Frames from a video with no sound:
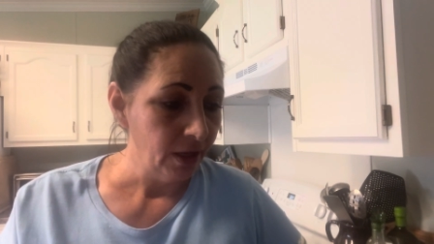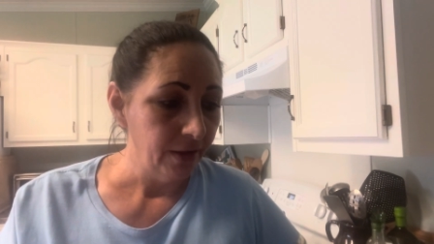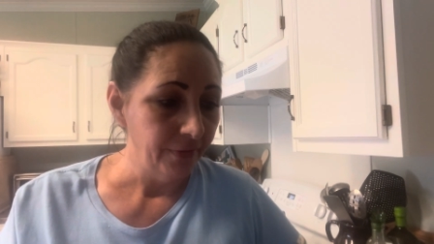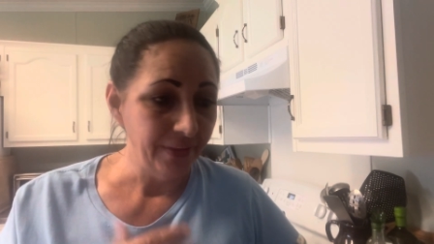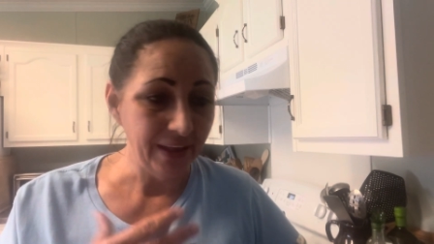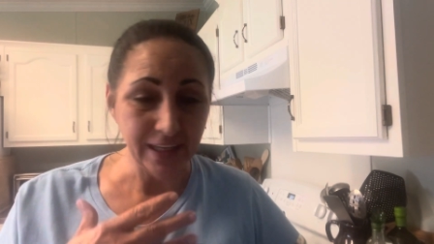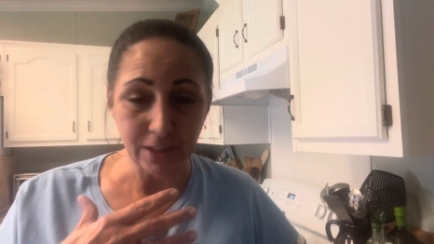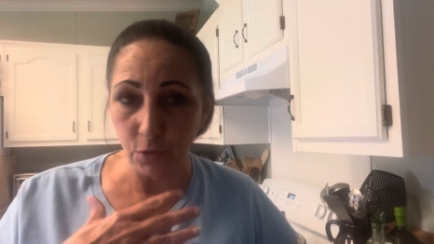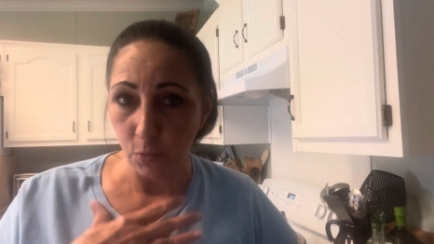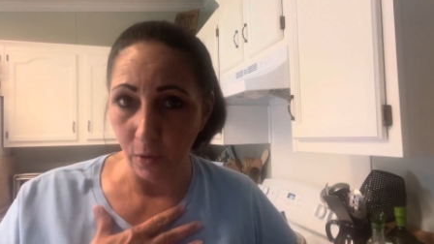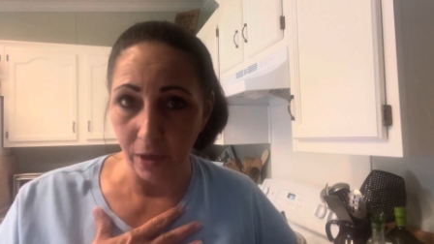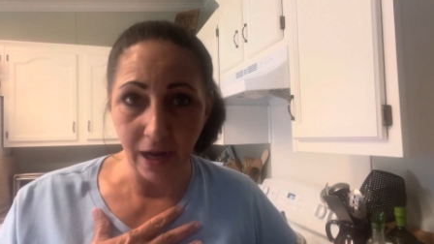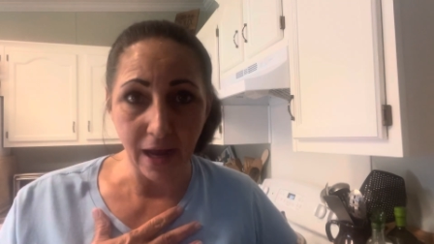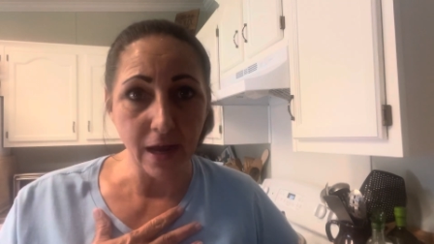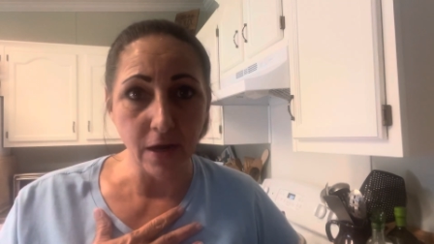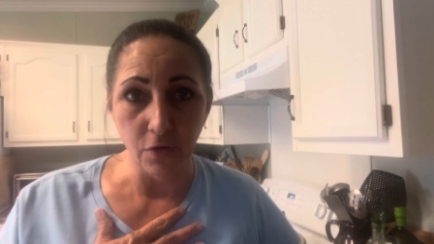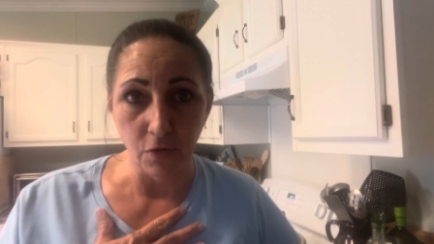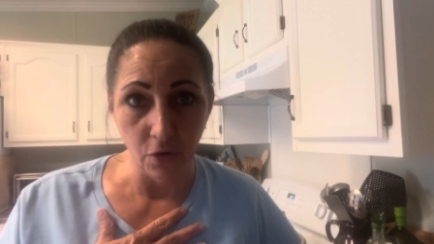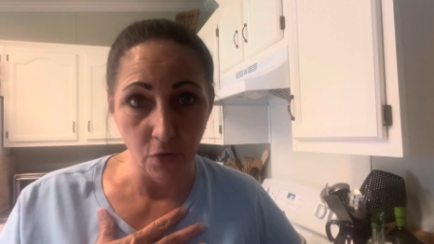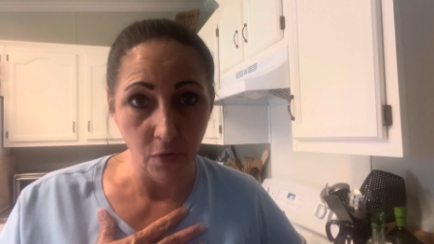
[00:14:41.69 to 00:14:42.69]
That's what
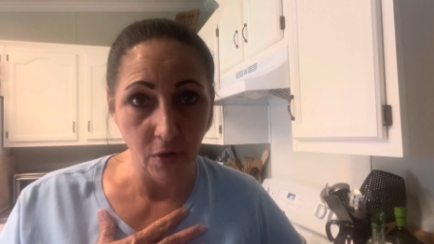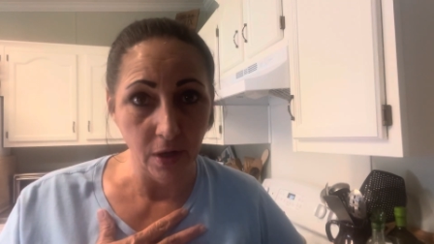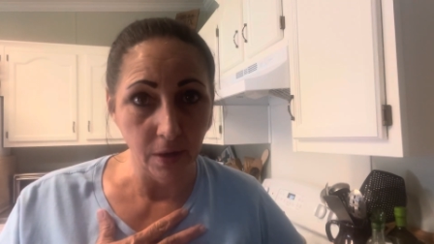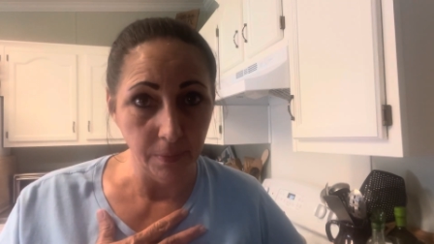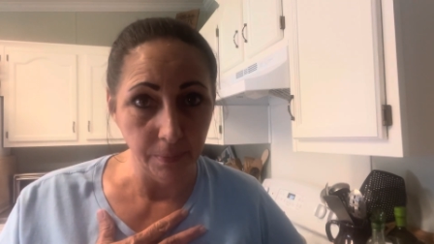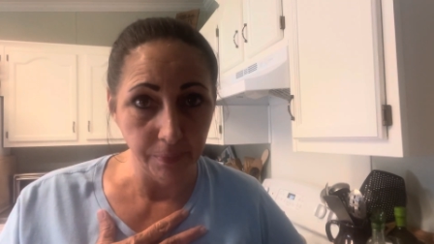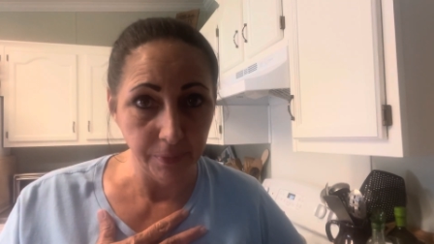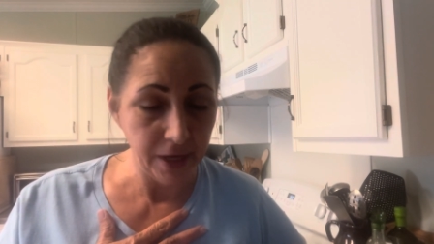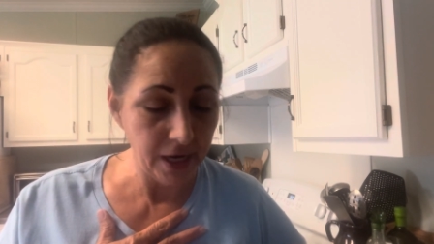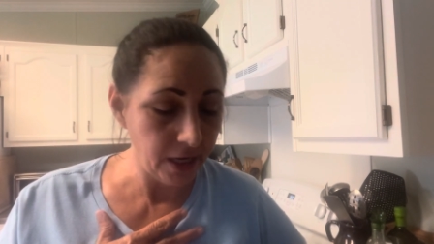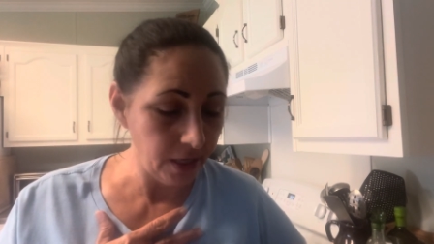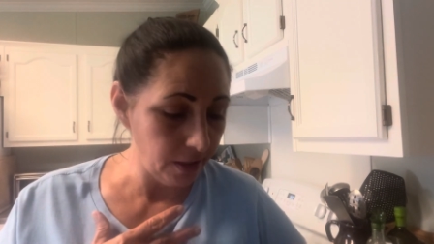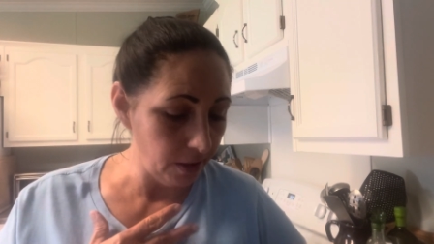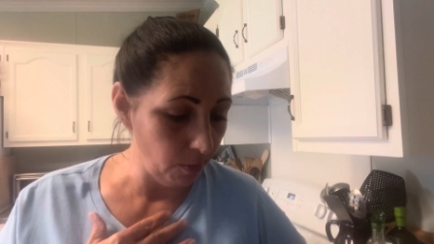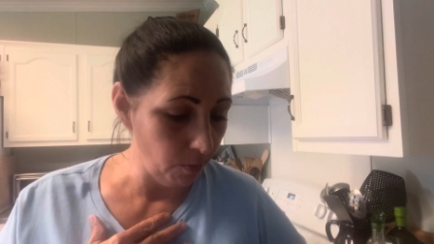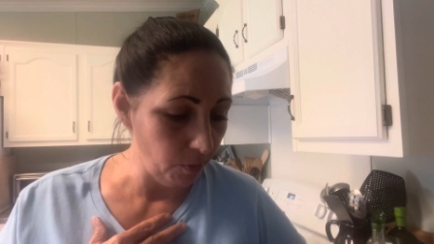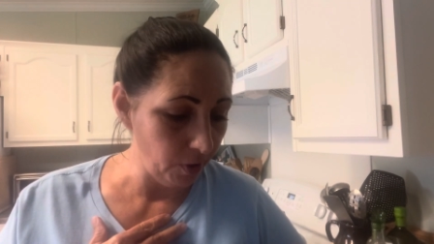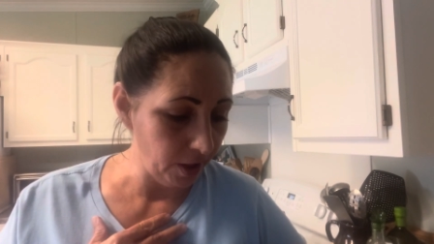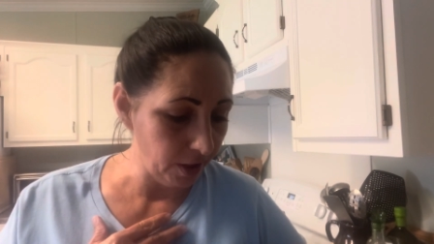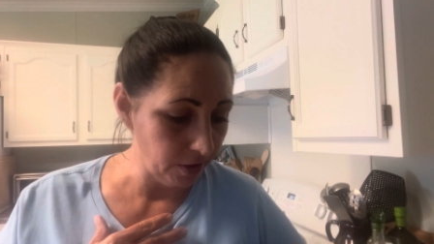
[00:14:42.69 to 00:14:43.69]
I grew up eating
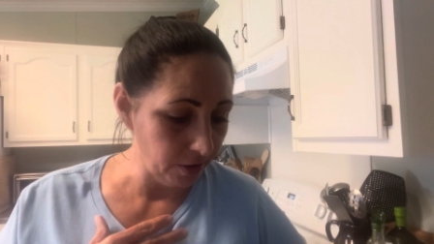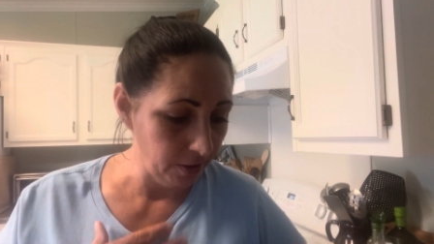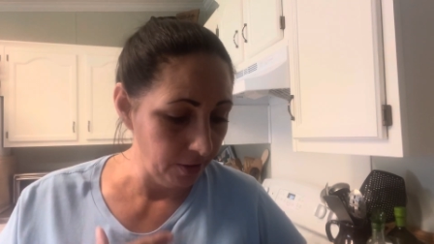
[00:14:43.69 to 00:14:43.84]
them with.